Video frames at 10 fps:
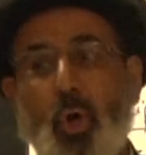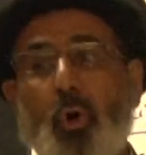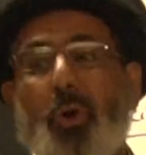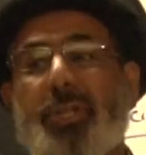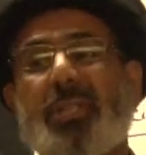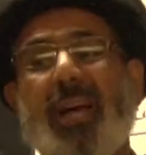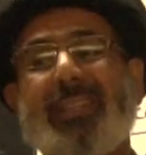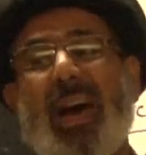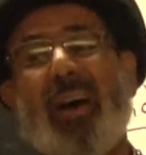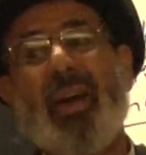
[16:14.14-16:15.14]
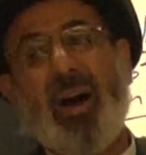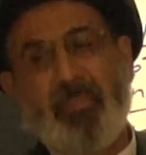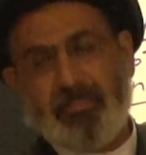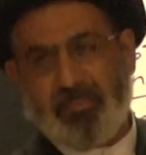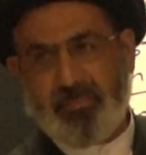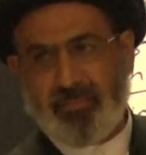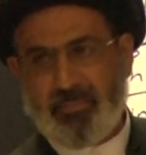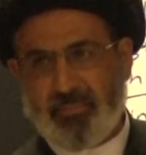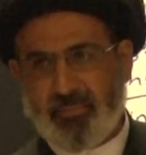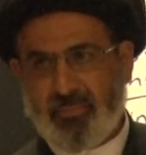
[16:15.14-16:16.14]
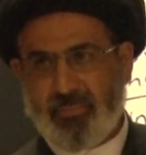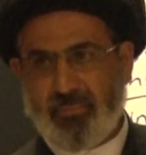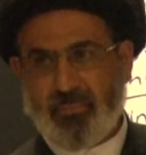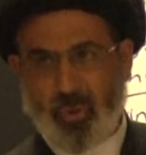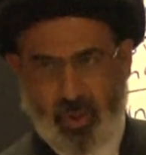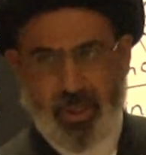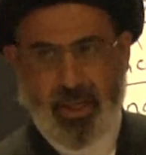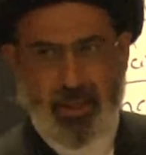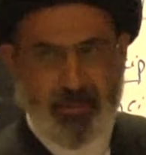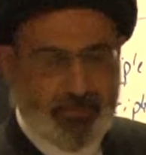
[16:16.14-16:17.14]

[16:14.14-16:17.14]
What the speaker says: Or it's not haram. Okay?